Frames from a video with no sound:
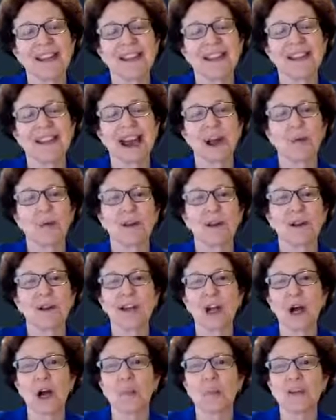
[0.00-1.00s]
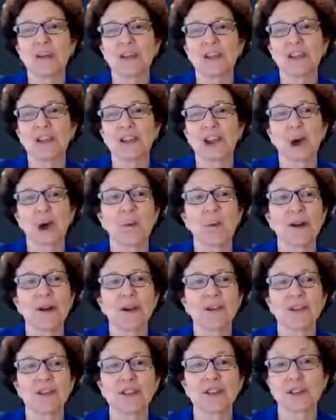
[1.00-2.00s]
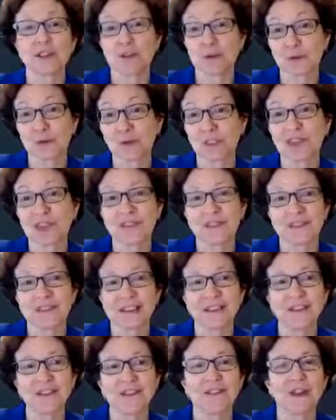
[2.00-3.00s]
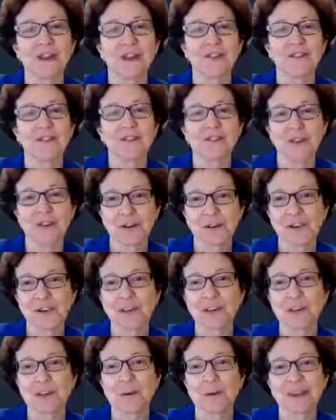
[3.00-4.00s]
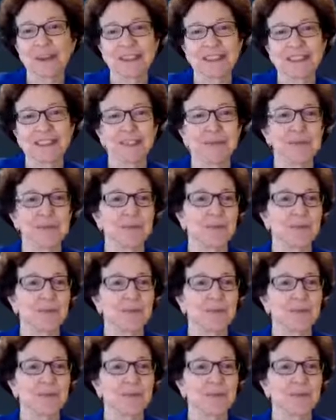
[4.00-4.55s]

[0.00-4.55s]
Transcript: that will help us to know whether this is truly effective versus the base.